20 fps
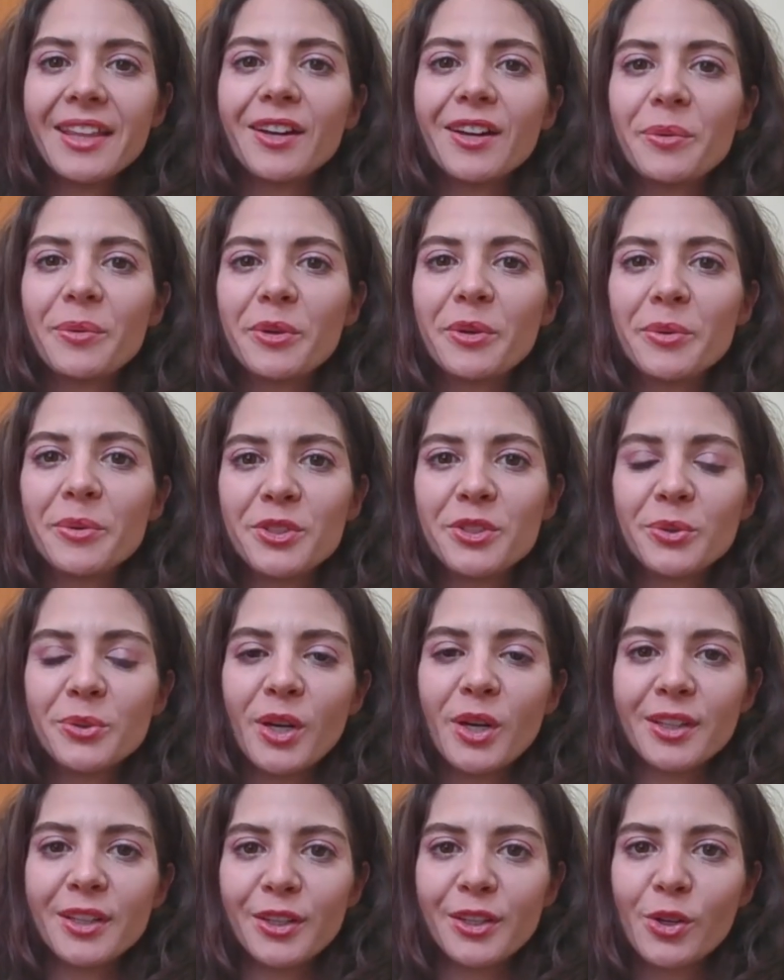I thought we would
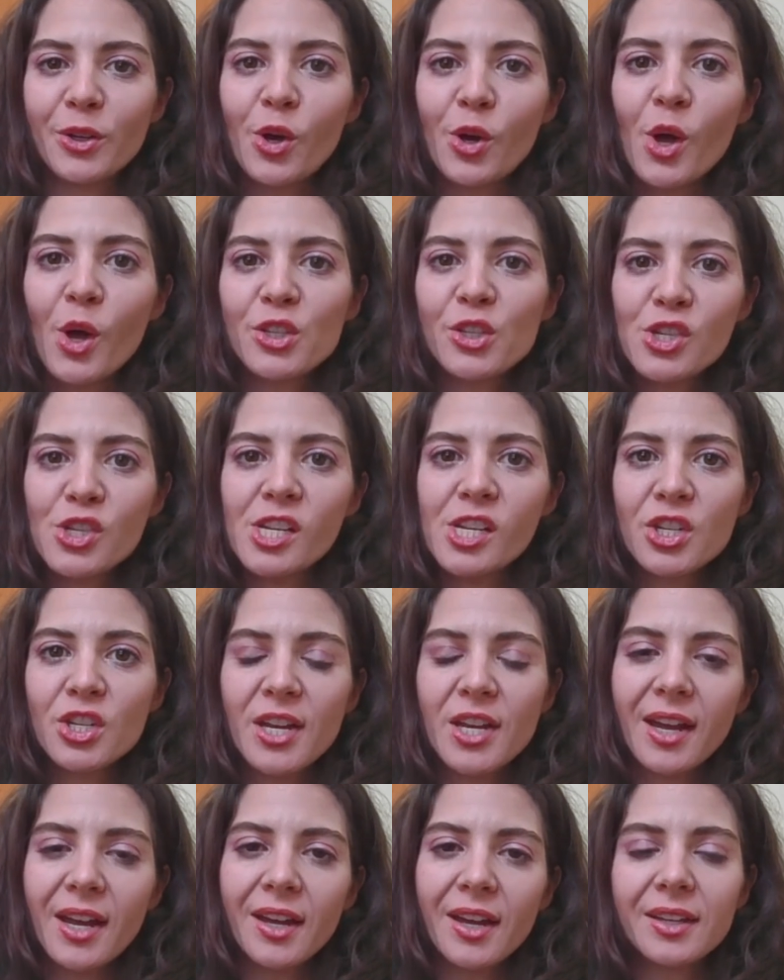do a little
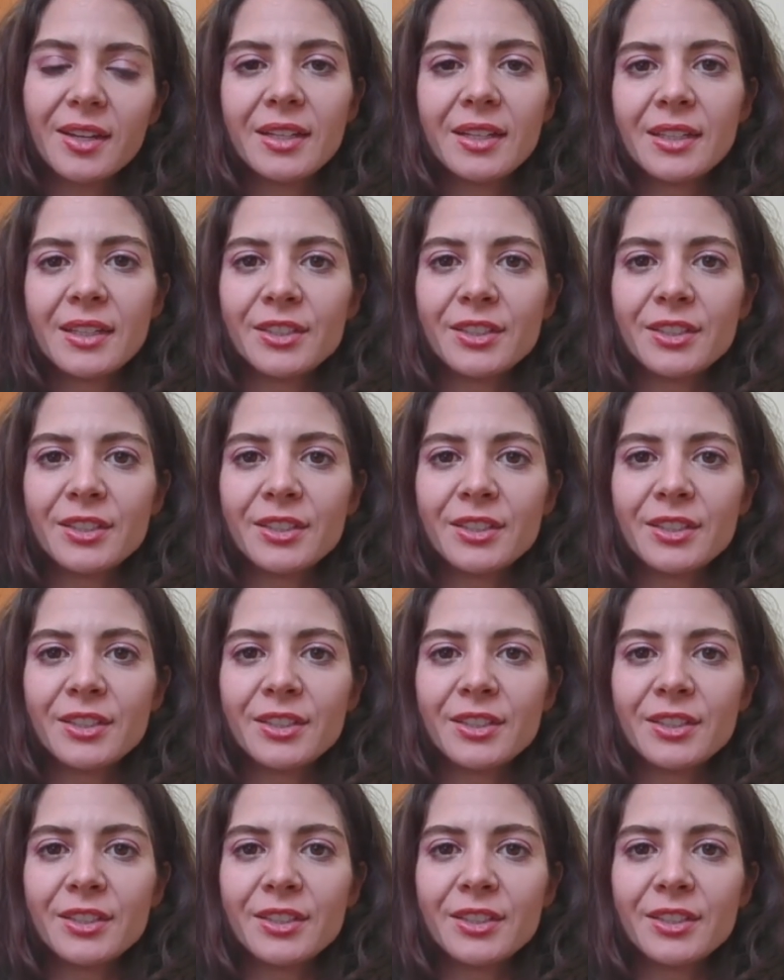chit-chat,